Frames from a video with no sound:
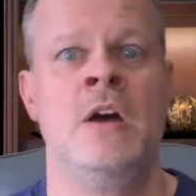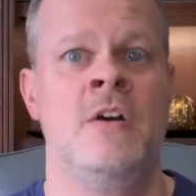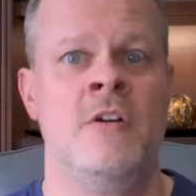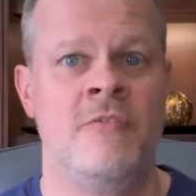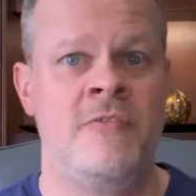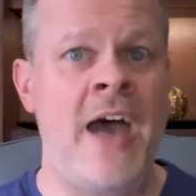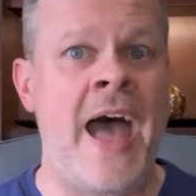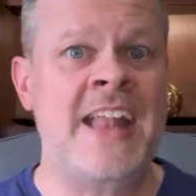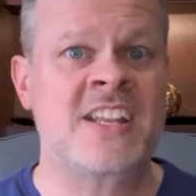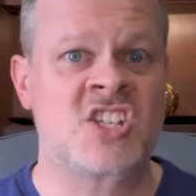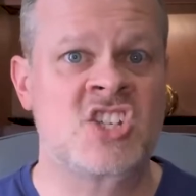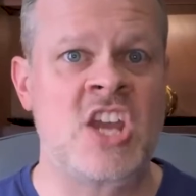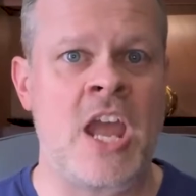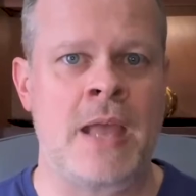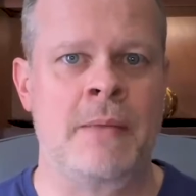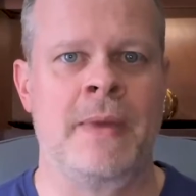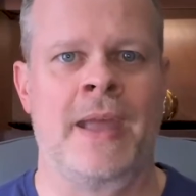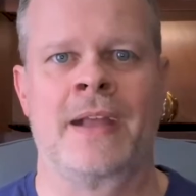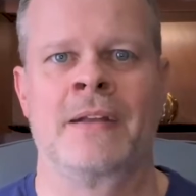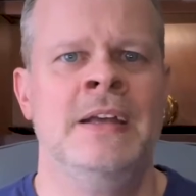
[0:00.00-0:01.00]
fat
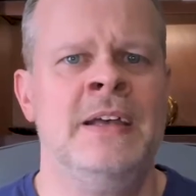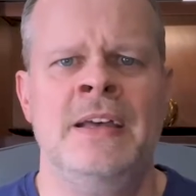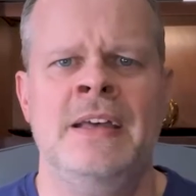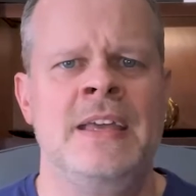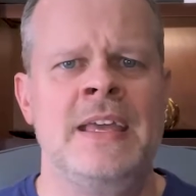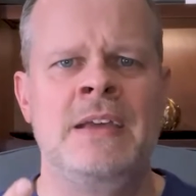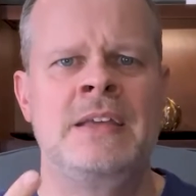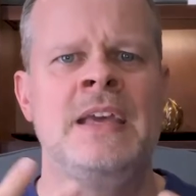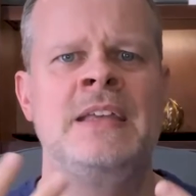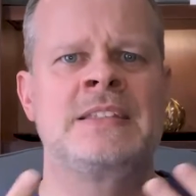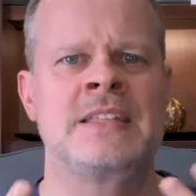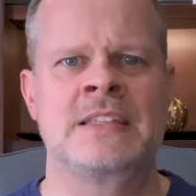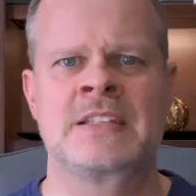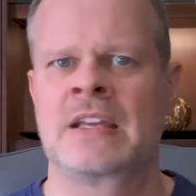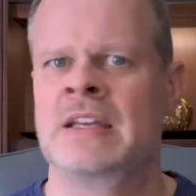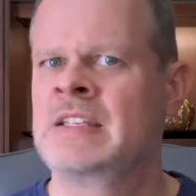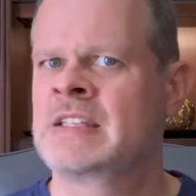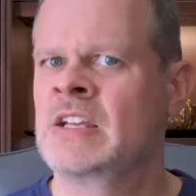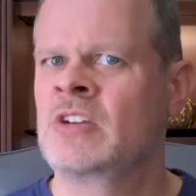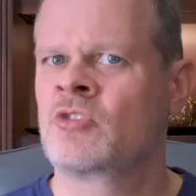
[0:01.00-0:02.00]
shaming.
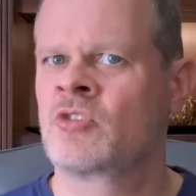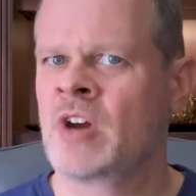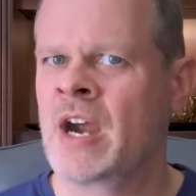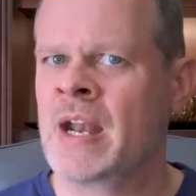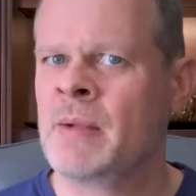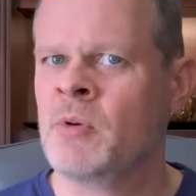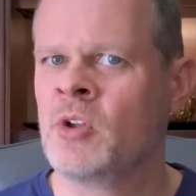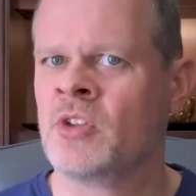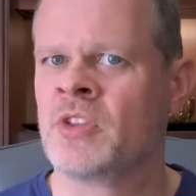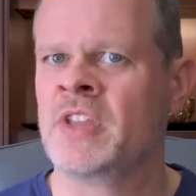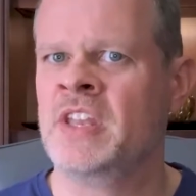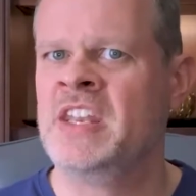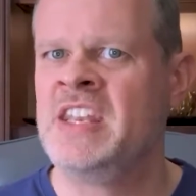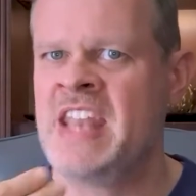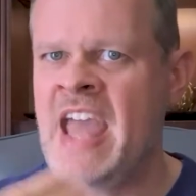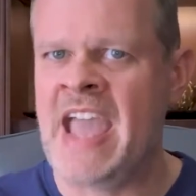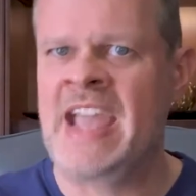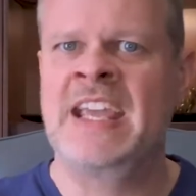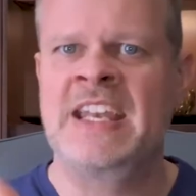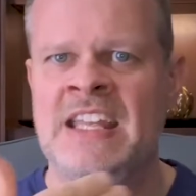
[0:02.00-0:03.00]
It's incredible the
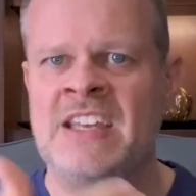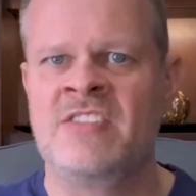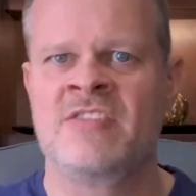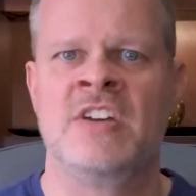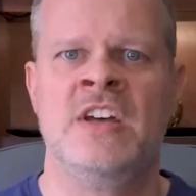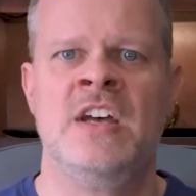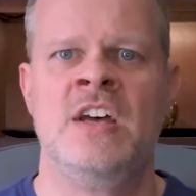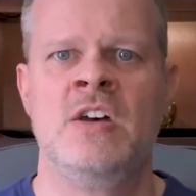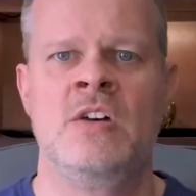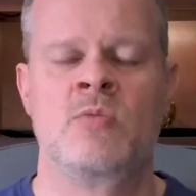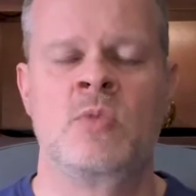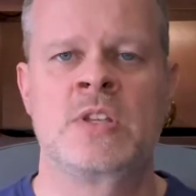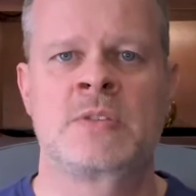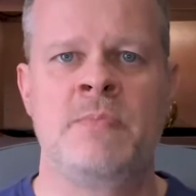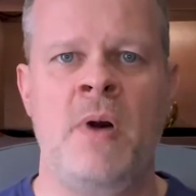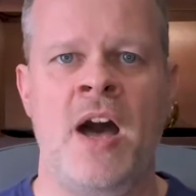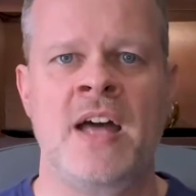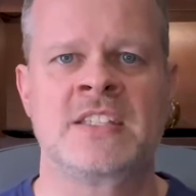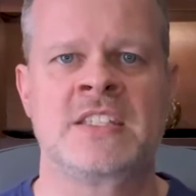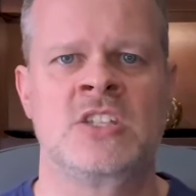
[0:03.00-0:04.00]
negative
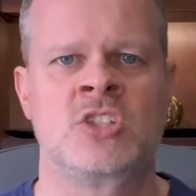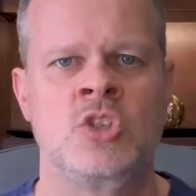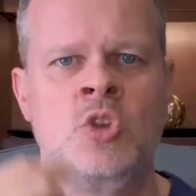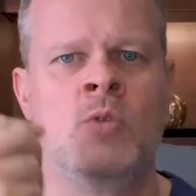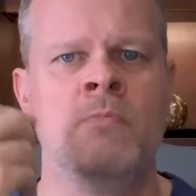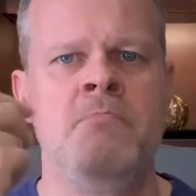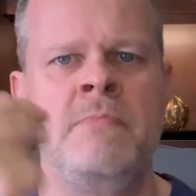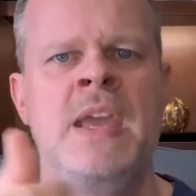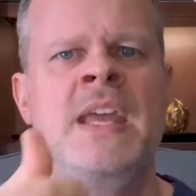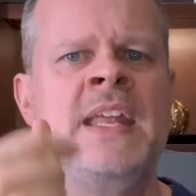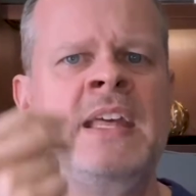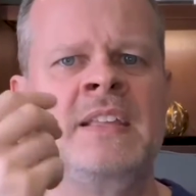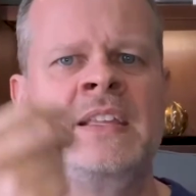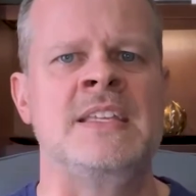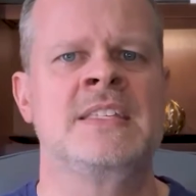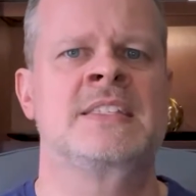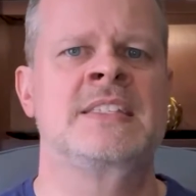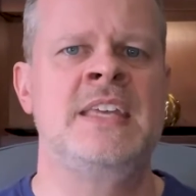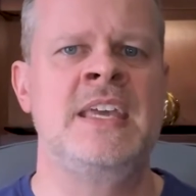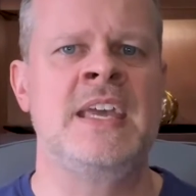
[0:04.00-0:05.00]
responses you
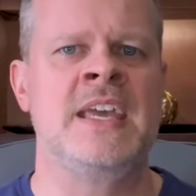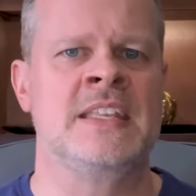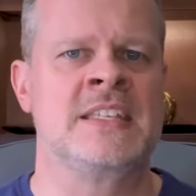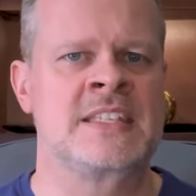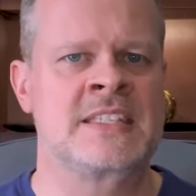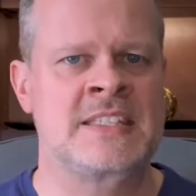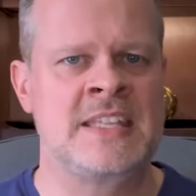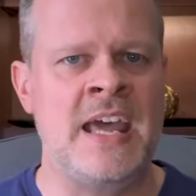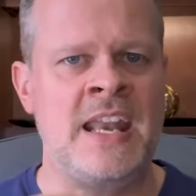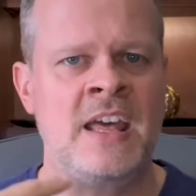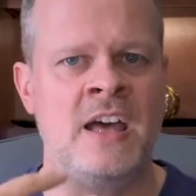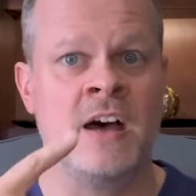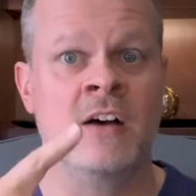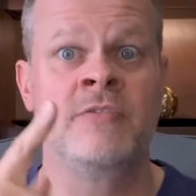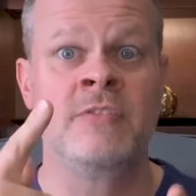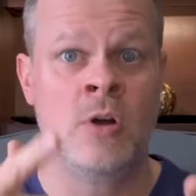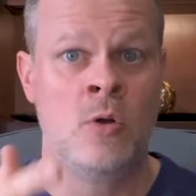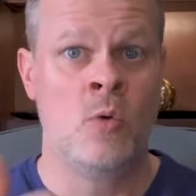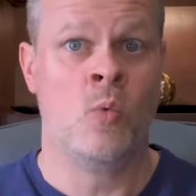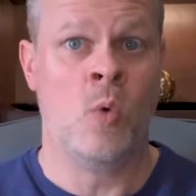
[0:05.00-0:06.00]
immediately see instead
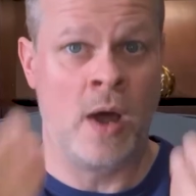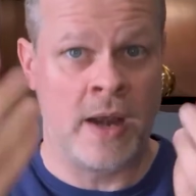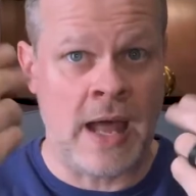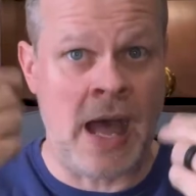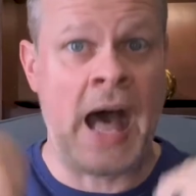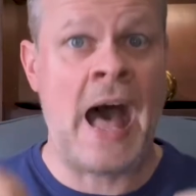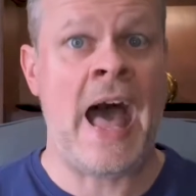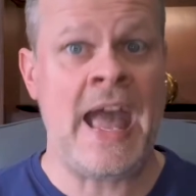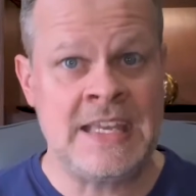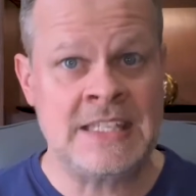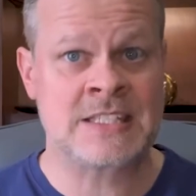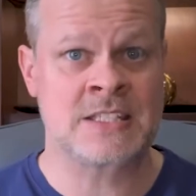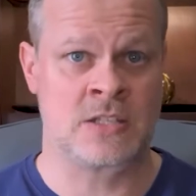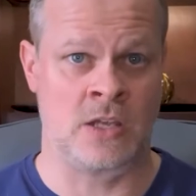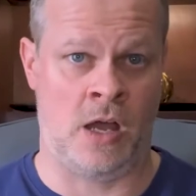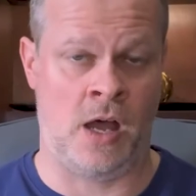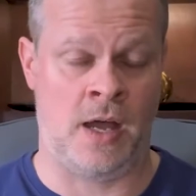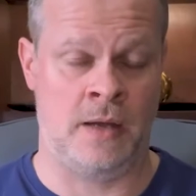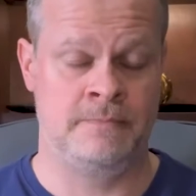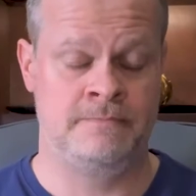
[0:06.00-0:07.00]
of what I
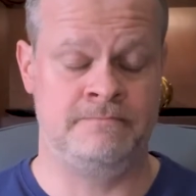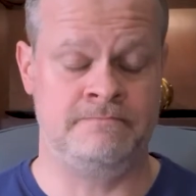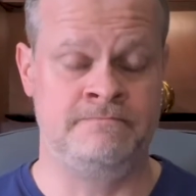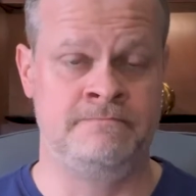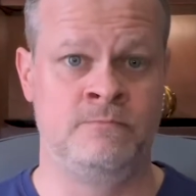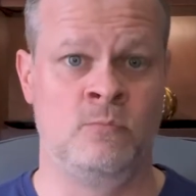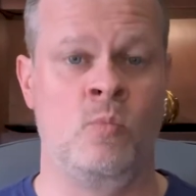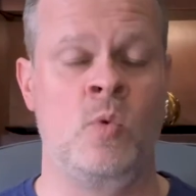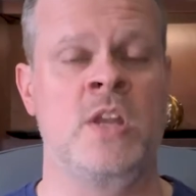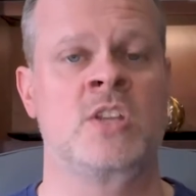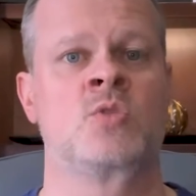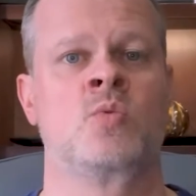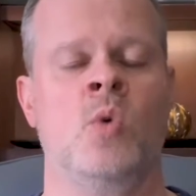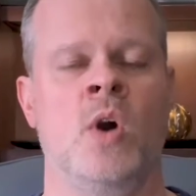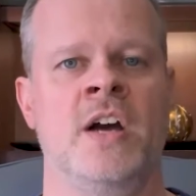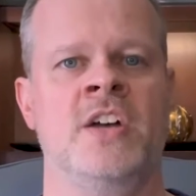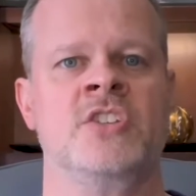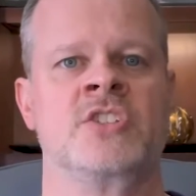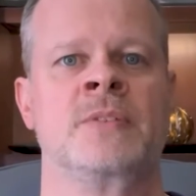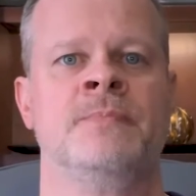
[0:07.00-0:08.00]
saw, which
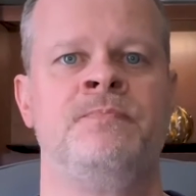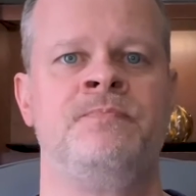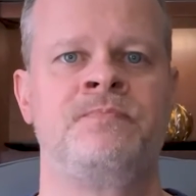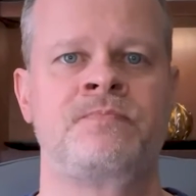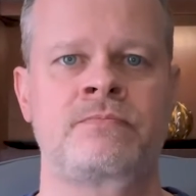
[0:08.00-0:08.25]
was